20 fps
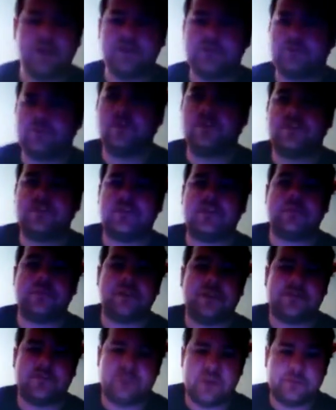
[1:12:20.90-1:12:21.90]
Which is the
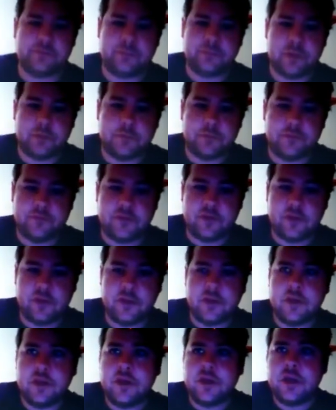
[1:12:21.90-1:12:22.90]
best James Bond movie
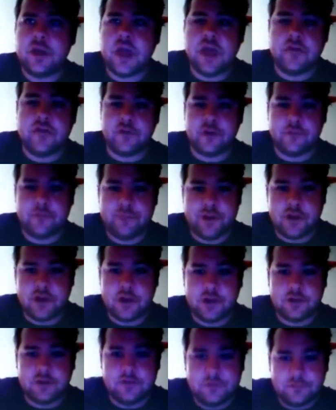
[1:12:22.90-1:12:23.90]
ever,
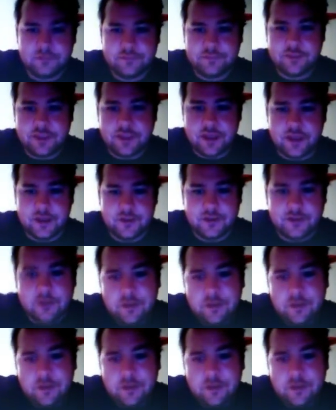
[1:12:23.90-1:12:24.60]
period. The end.